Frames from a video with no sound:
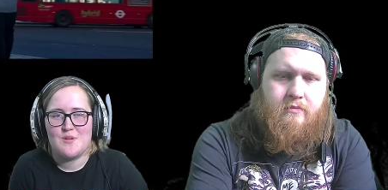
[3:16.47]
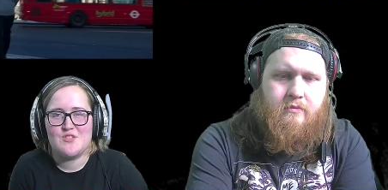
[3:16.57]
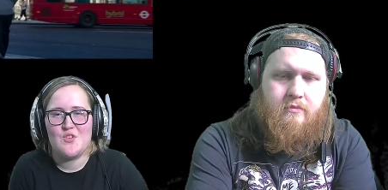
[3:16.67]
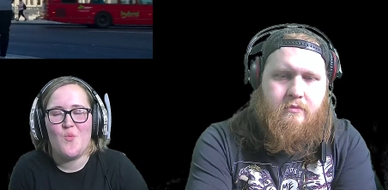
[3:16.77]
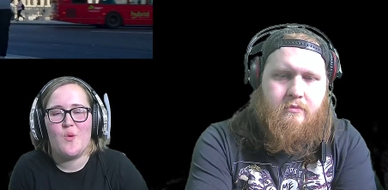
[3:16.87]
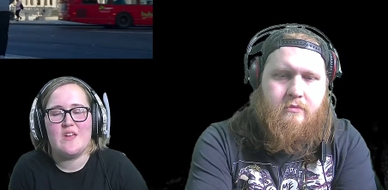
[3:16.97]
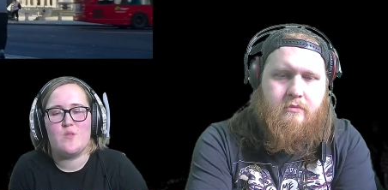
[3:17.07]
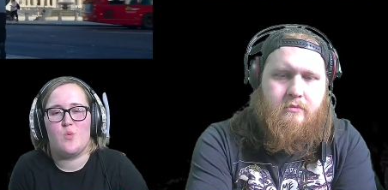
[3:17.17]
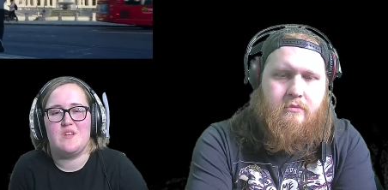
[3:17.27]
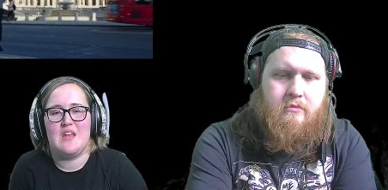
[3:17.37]
Speaker 1: so
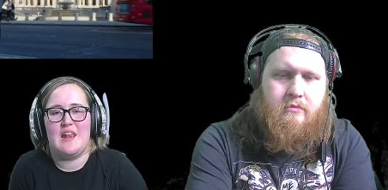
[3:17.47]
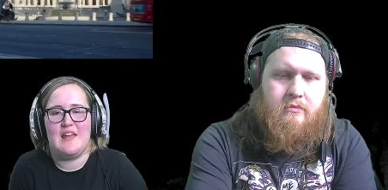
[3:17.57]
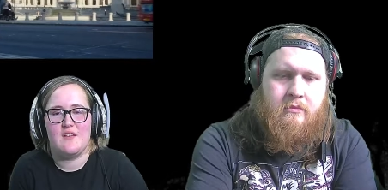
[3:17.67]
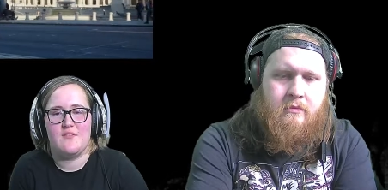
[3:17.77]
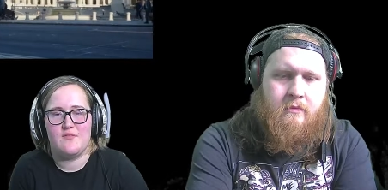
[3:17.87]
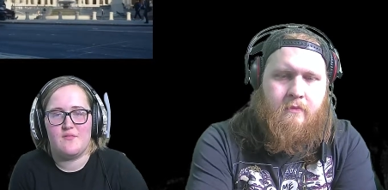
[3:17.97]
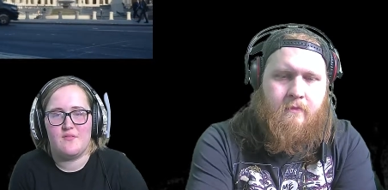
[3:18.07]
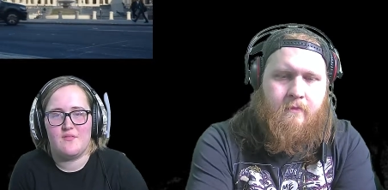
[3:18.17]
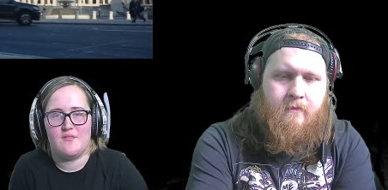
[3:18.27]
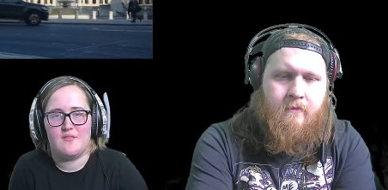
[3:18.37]
weird, wouldn't it? Like,
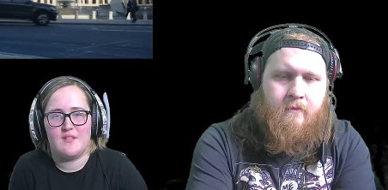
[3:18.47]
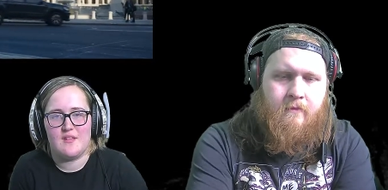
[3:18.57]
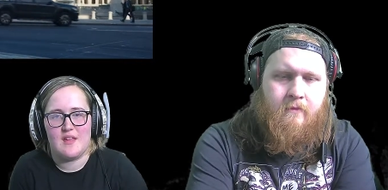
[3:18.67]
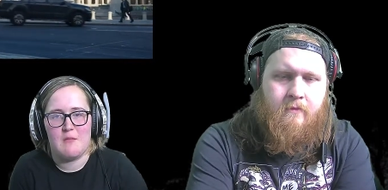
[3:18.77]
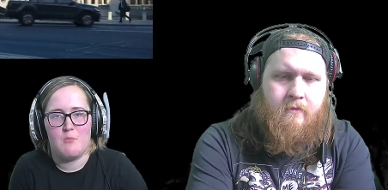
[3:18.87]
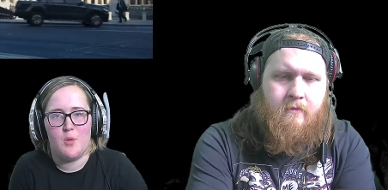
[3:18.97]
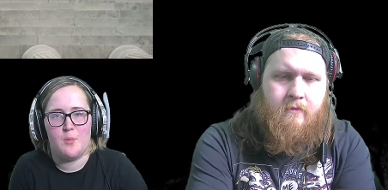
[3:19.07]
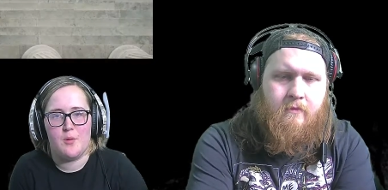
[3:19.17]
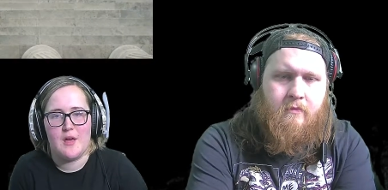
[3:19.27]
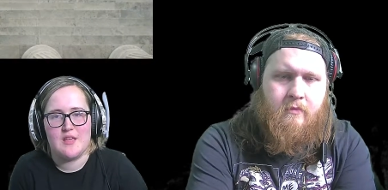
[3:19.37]
you have like
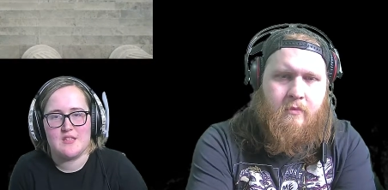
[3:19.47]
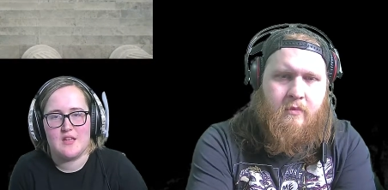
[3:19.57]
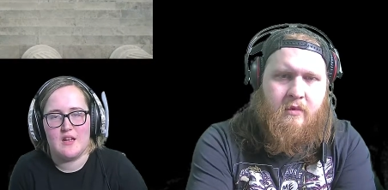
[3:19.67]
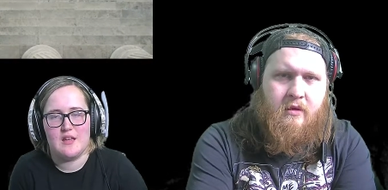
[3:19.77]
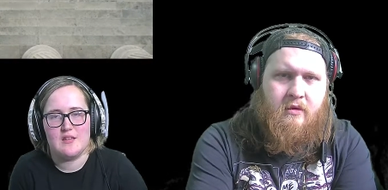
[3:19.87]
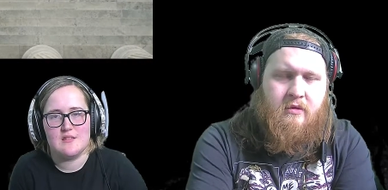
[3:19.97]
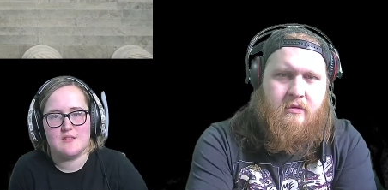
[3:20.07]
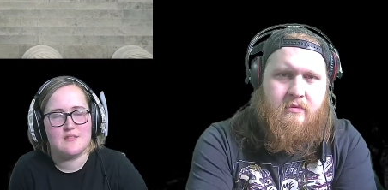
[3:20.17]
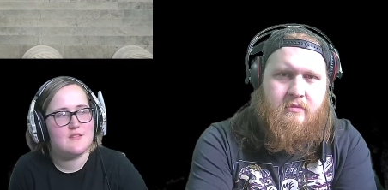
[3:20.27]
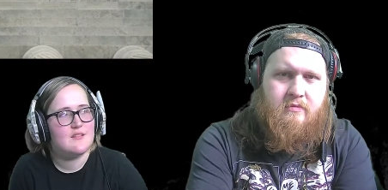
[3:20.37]
multiple personalities.
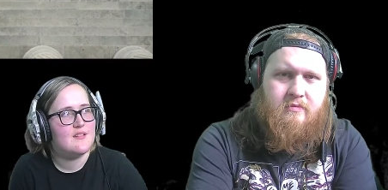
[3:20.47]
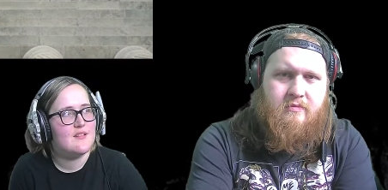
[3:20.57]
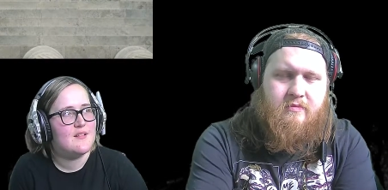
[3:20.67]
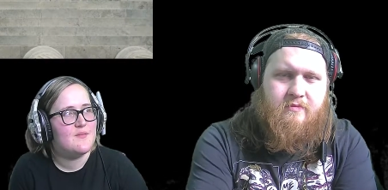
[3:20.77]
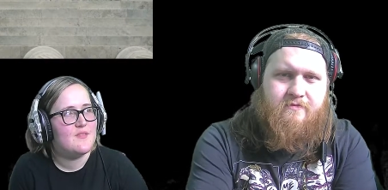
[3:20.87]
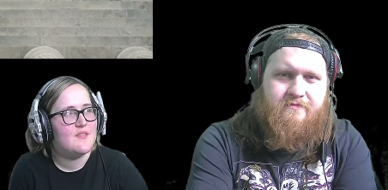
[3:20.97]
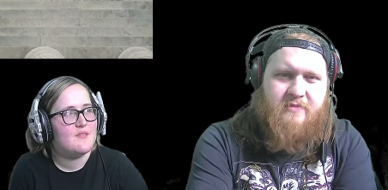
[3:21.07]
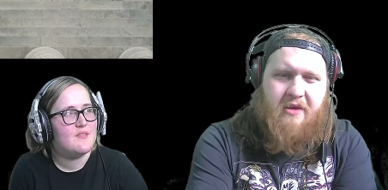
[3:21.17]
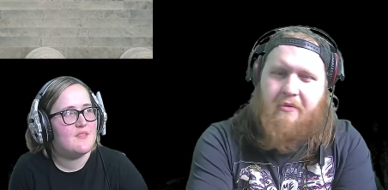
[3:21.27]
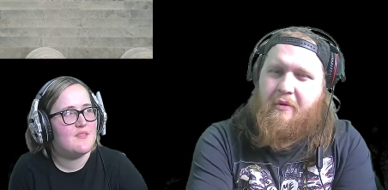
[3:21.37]

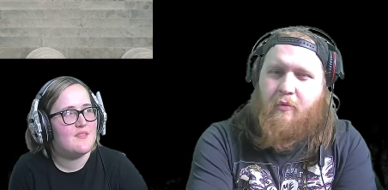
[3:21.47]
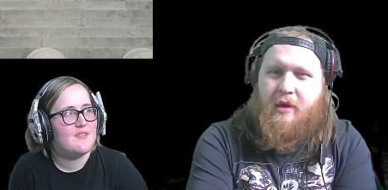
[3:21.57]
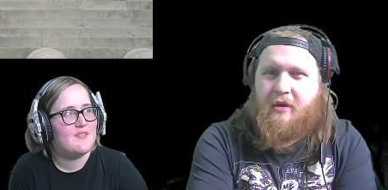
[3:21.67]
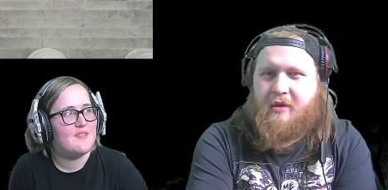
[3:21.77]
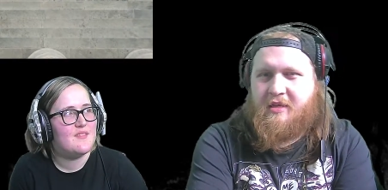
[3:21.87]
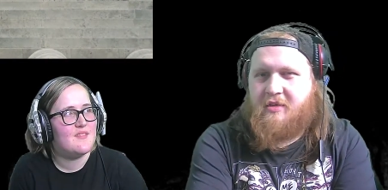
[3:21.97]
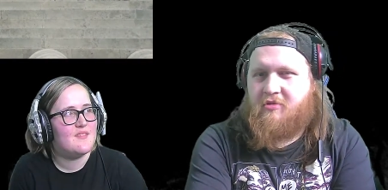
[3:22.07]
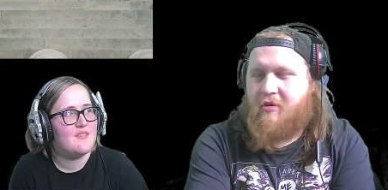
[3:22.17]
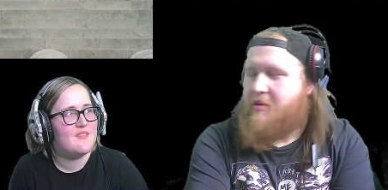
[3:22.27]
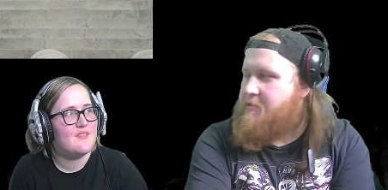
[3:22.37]
Speaker 2: I don't think weird is a
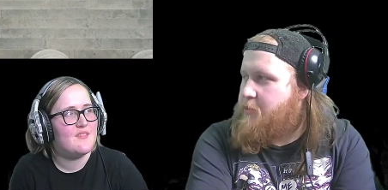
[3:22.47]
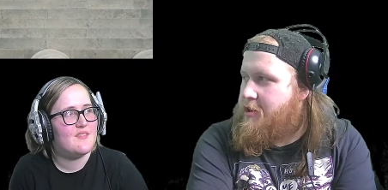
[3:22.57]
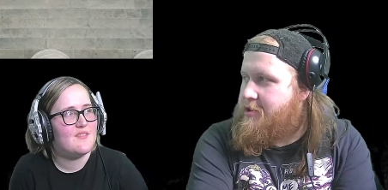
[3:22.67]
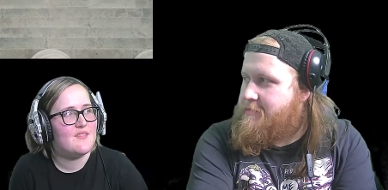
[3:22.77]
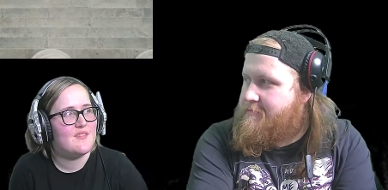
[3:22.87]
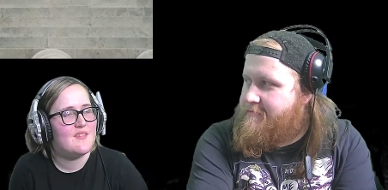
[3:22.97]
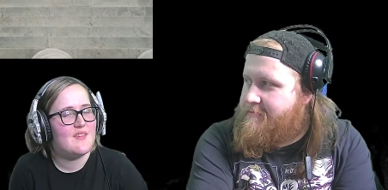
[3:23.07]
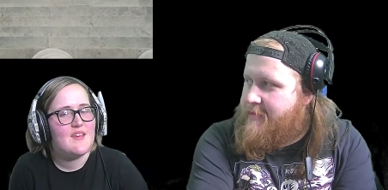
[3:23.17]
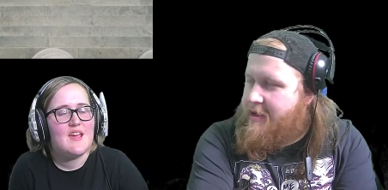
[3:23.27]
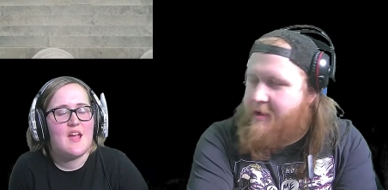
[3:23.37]
strong enough word.
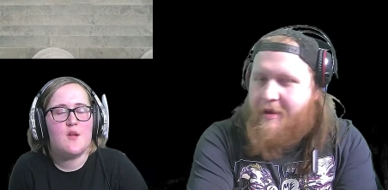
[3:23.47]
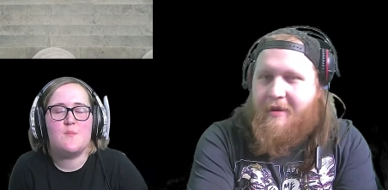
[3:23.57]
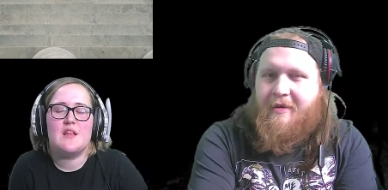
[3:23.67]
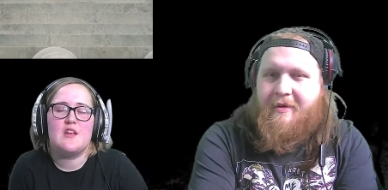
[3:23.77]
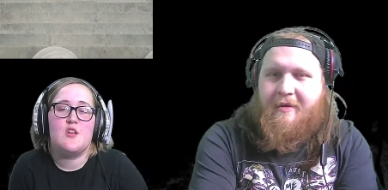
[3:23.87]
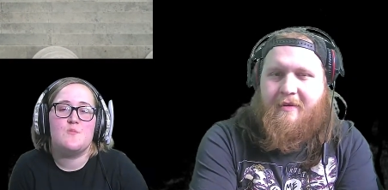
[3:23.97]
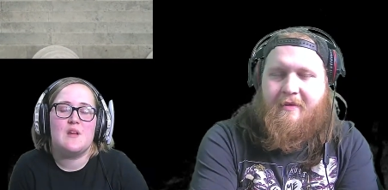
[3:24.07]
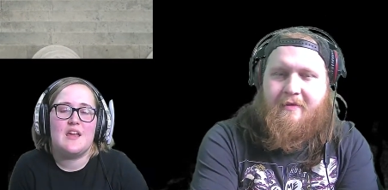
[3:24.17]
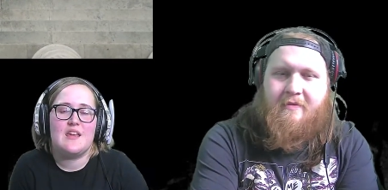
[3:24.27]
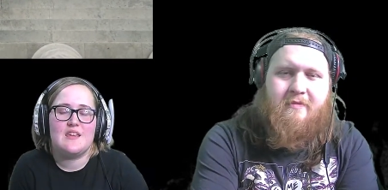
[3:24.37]
Speaker 1: It'd be, it'd be
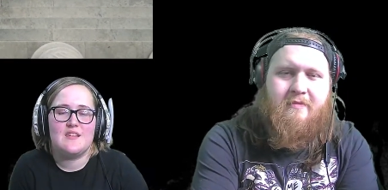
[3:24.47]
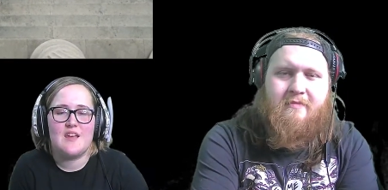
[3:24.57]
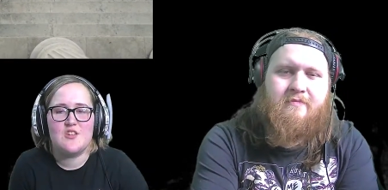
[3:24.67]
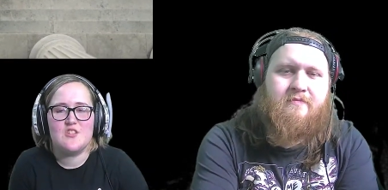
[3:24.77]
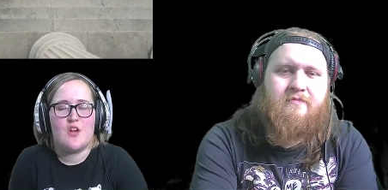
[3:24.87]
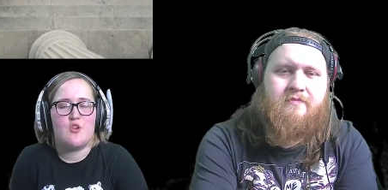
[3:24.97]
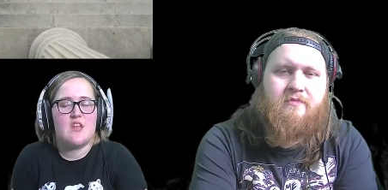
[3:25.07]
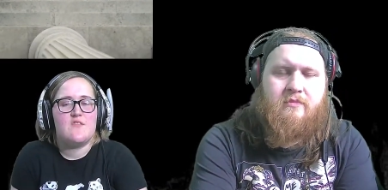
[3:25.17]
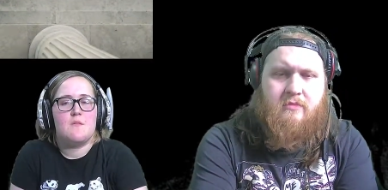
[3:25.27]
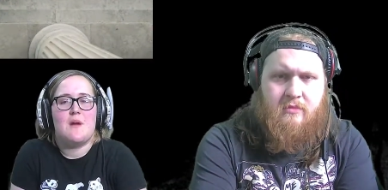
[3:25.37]
like I just I couldn't
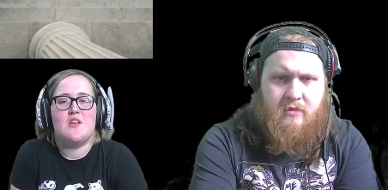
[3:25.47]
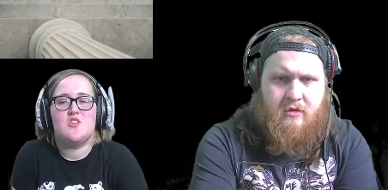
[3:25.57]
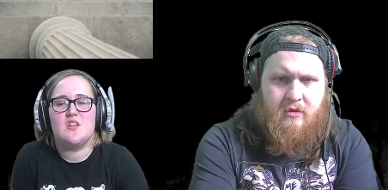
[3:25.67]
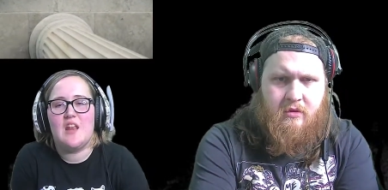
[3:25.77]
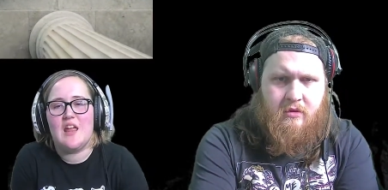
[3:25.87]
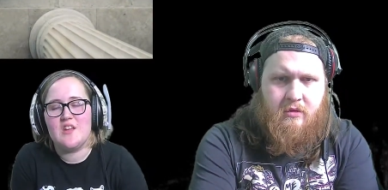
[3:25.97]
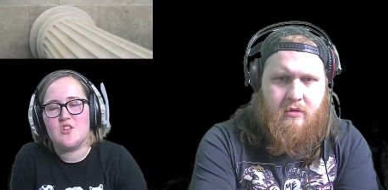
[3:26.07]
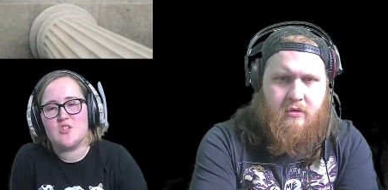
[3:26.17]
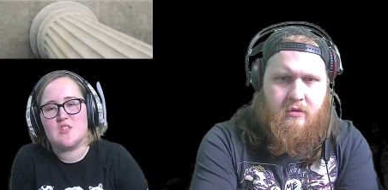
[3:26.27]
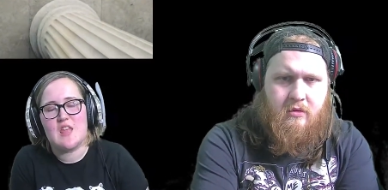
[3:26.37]
even imagine like you
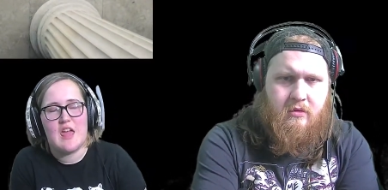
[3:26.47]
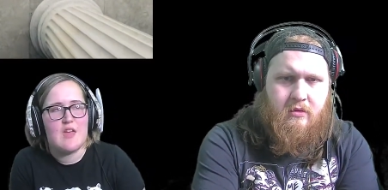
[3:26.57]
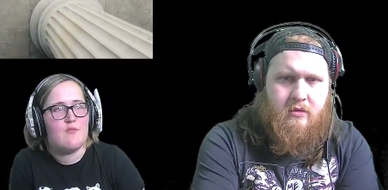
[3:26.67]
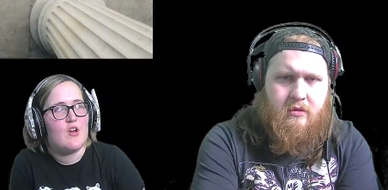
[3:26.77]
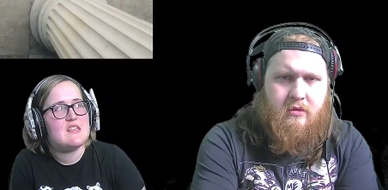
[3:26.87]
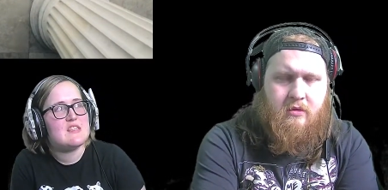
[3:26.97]
just hear voices